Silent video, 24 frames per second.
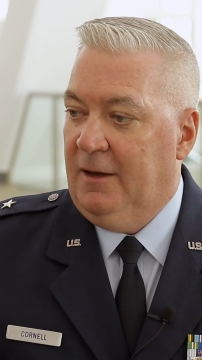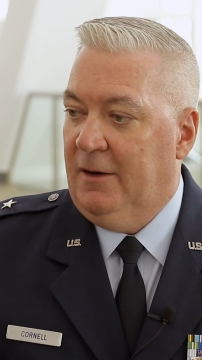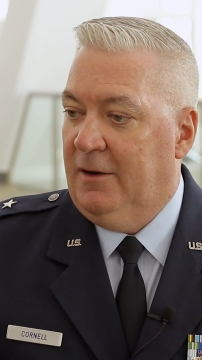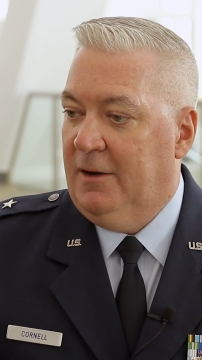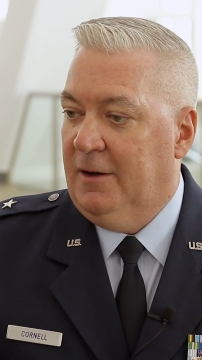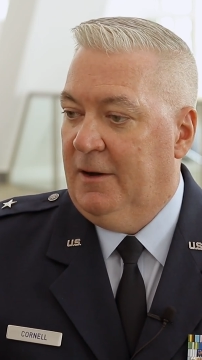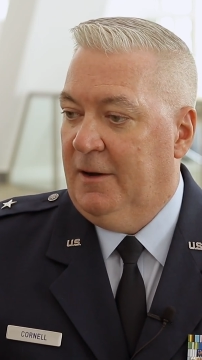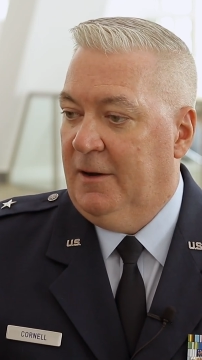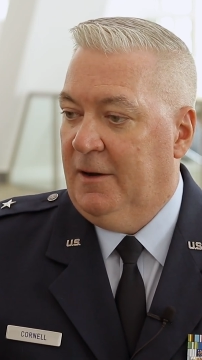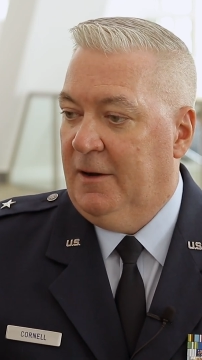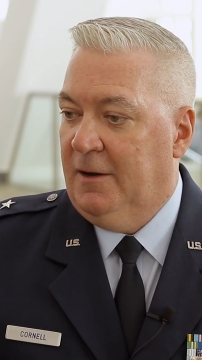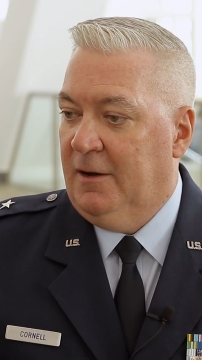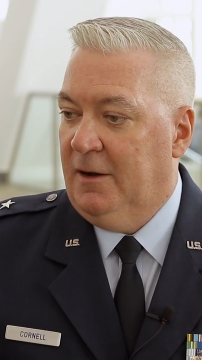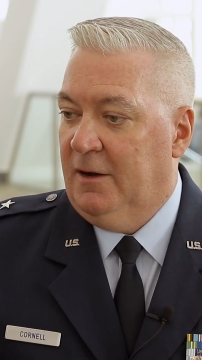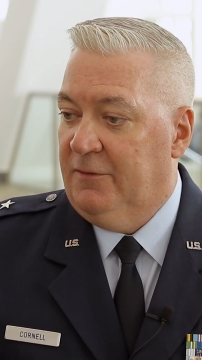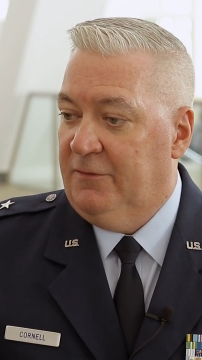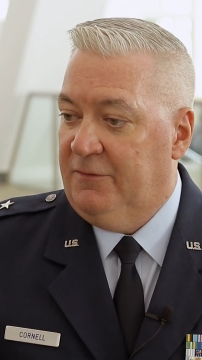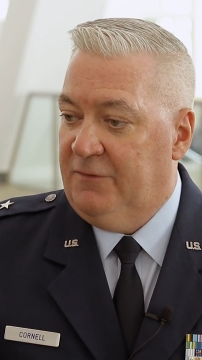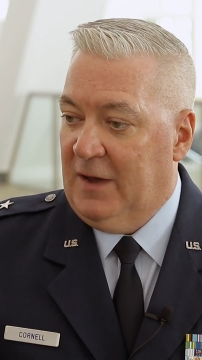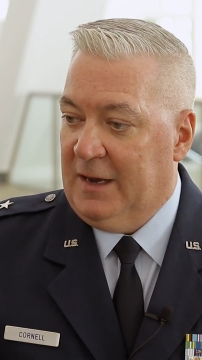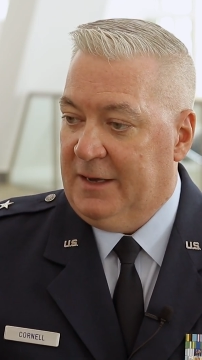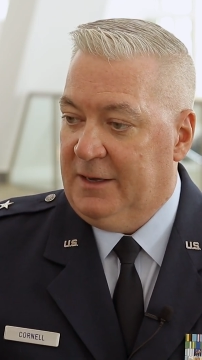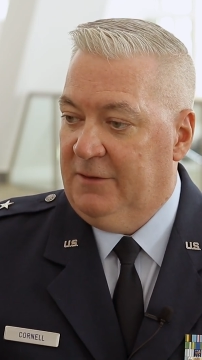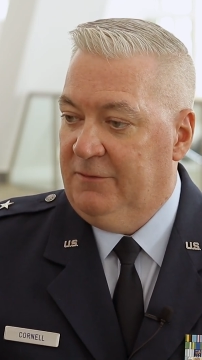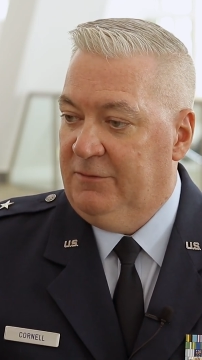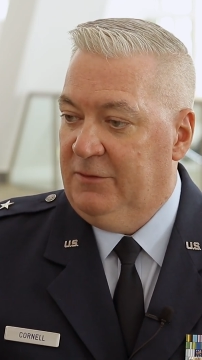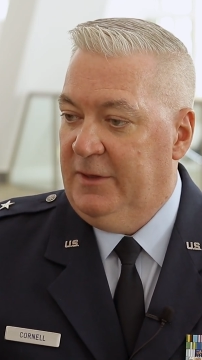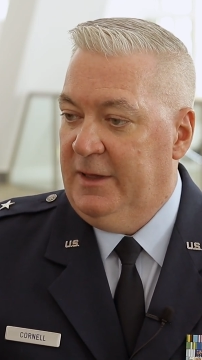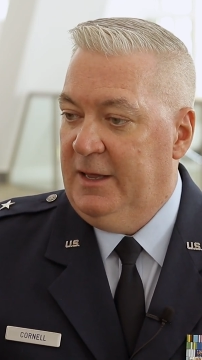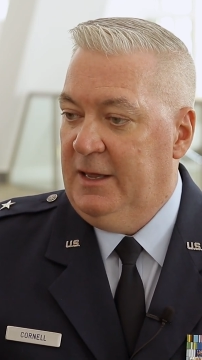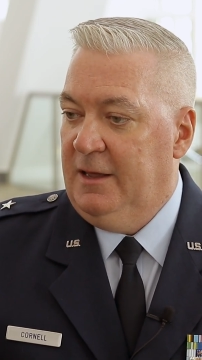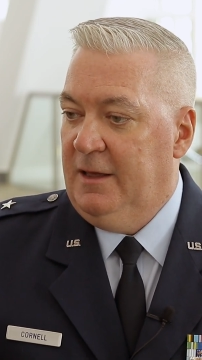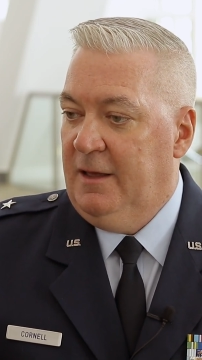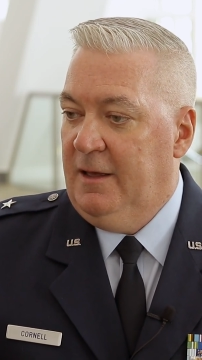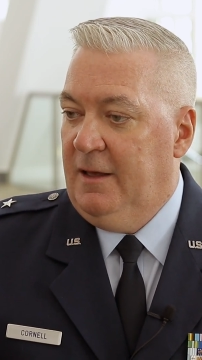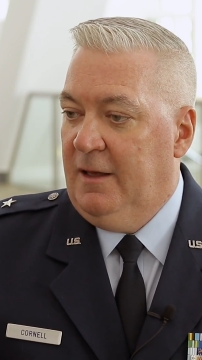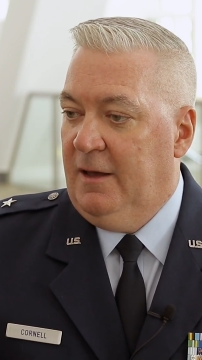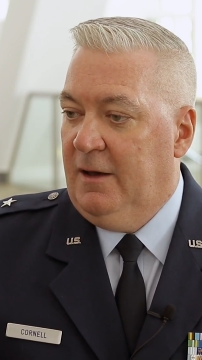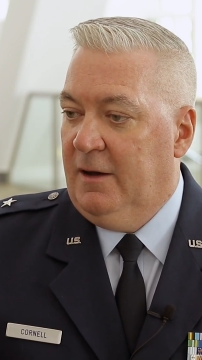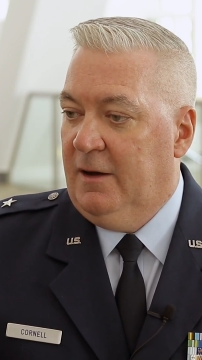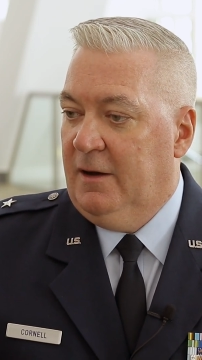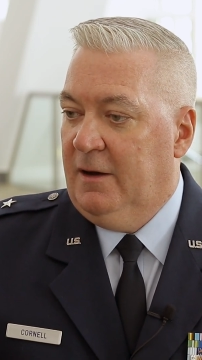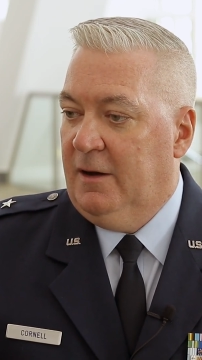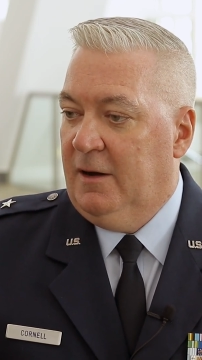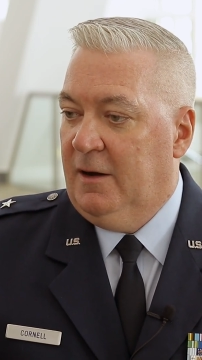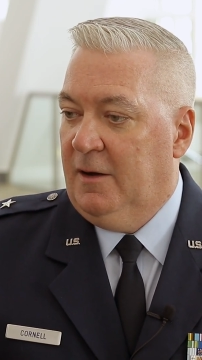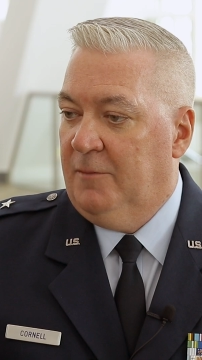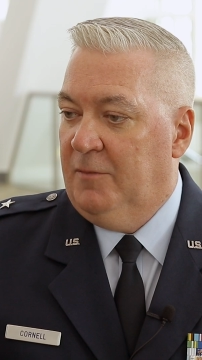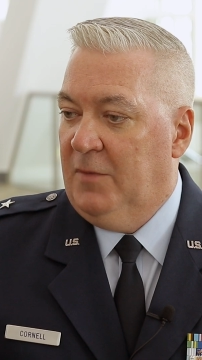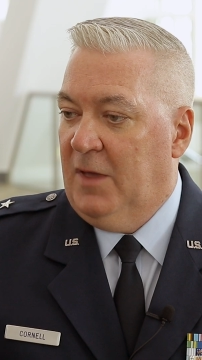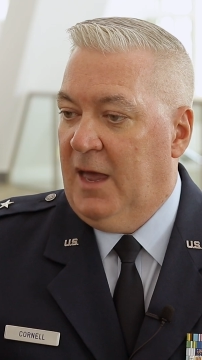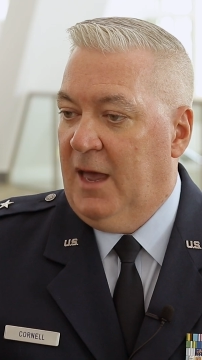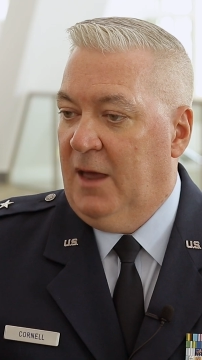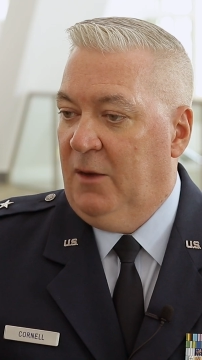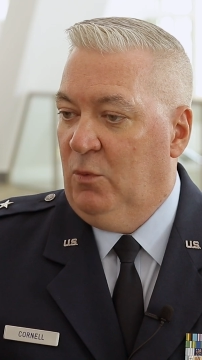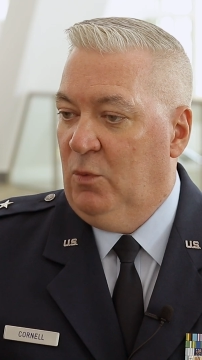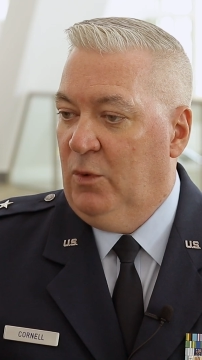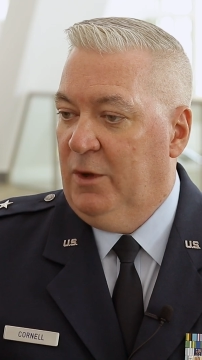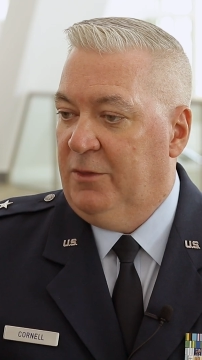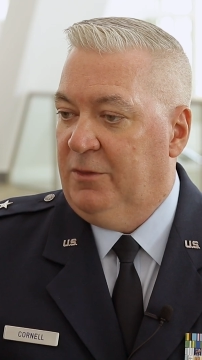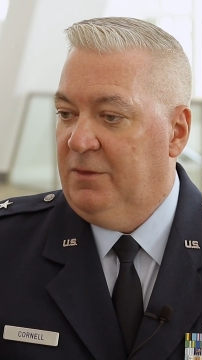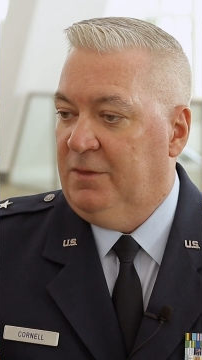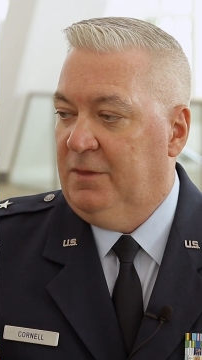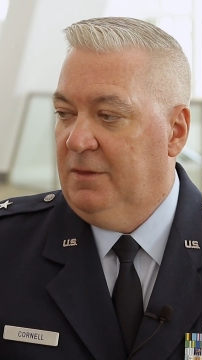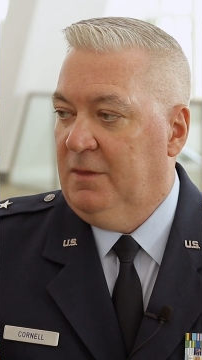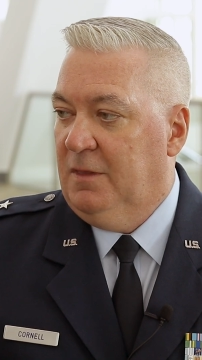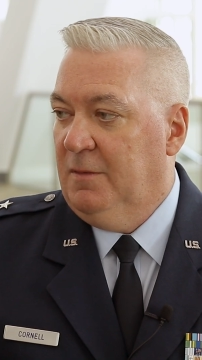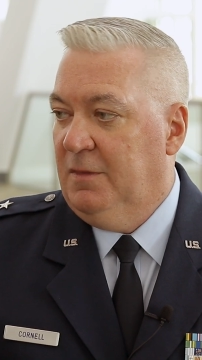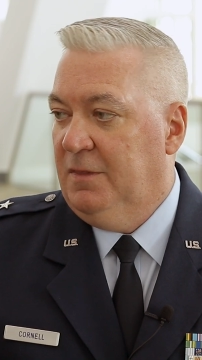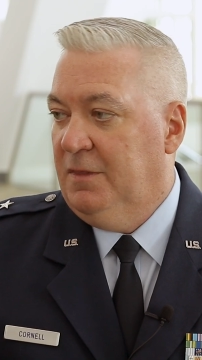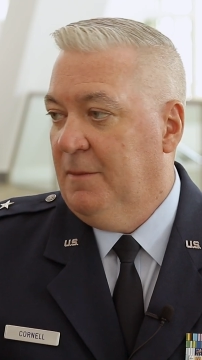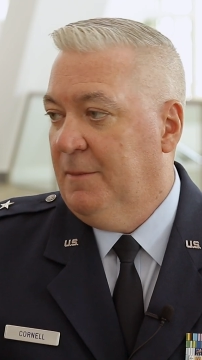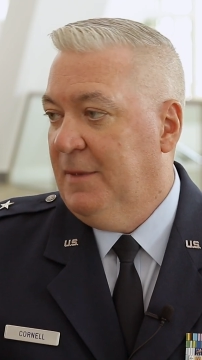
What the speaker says: effectively, and with the